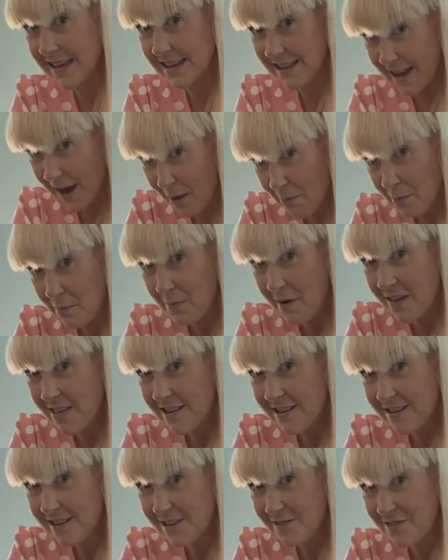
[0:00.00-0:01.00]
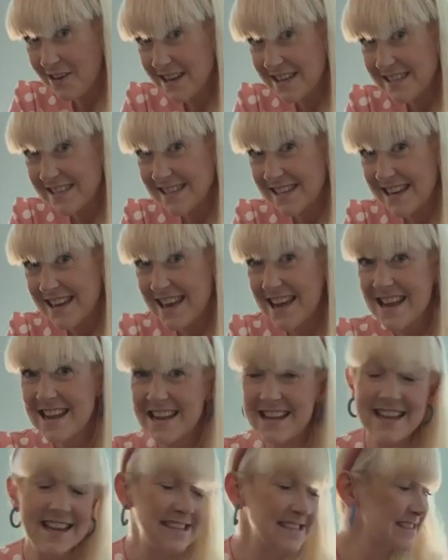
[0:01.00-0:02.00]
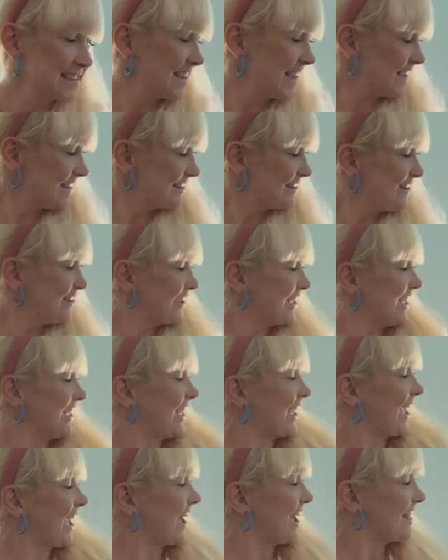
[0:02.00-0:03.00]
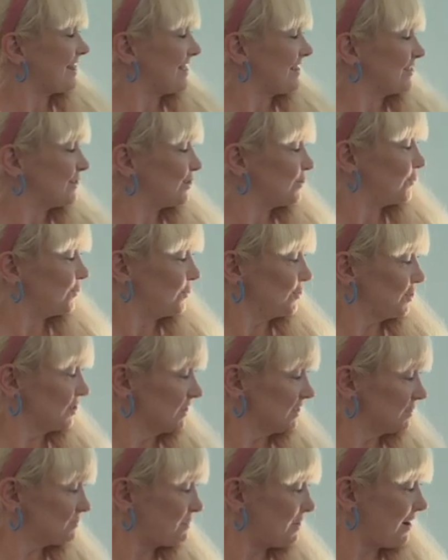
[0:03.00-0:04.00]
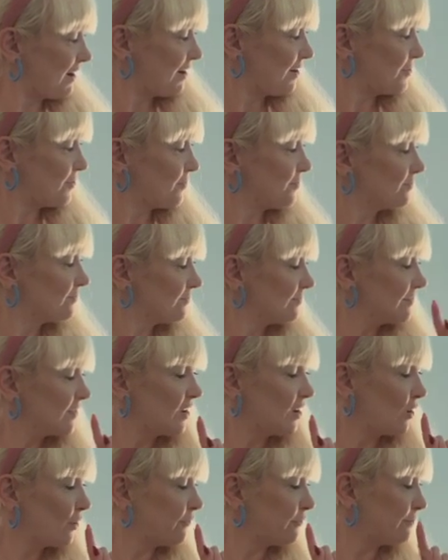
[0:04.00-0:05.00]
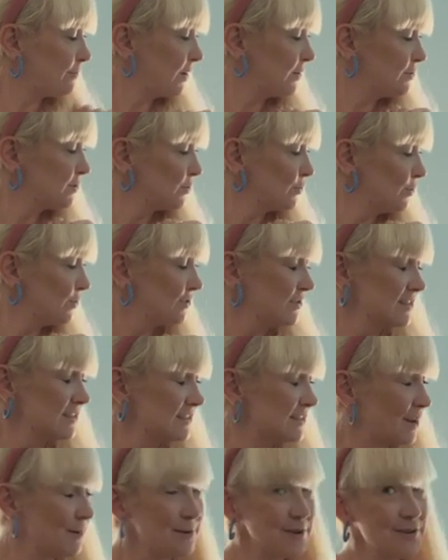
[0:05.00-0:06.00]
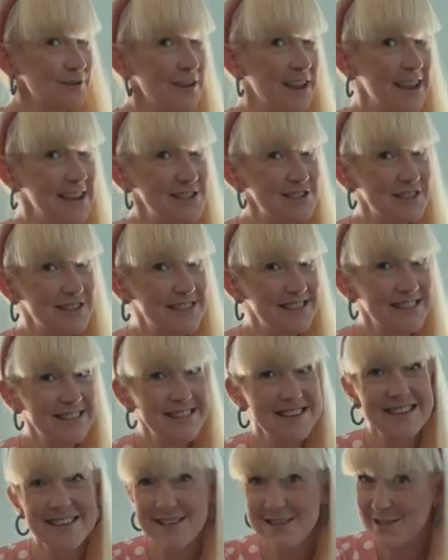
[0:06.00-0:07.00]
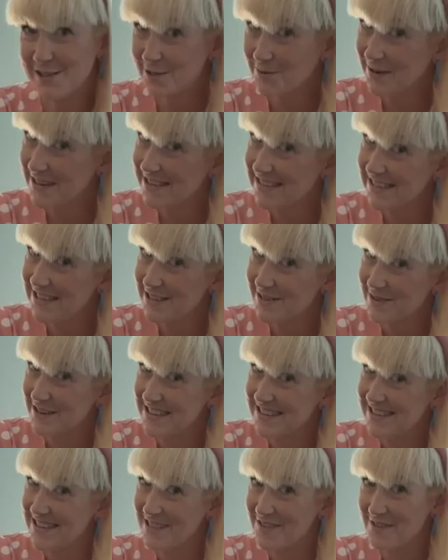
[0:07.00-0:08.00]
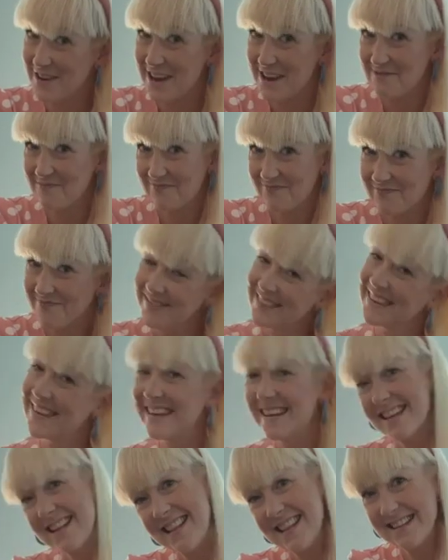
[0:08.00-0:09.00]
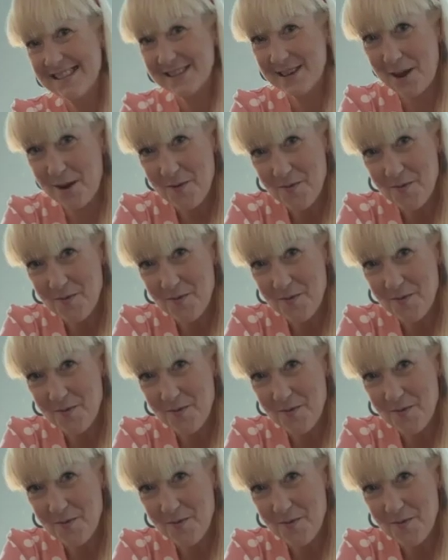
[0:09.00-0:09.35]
nap by the look of it. Let's get looking at this gorgeous pile of most worn summer creations 2023. Let's go.